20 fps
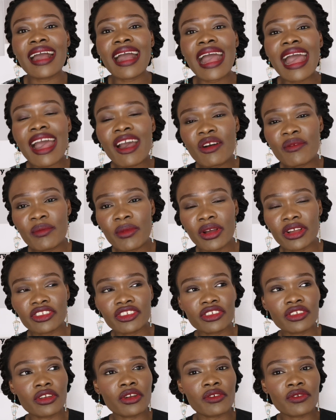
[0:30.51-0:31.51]
how
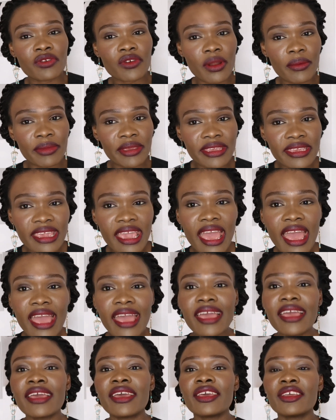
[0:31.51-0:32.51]
much from
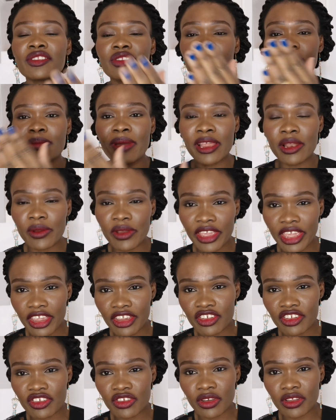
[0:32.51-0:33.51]
here to my
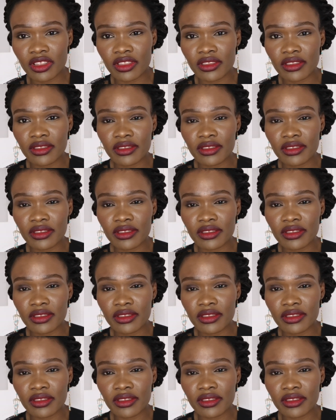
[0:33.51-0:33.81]
location?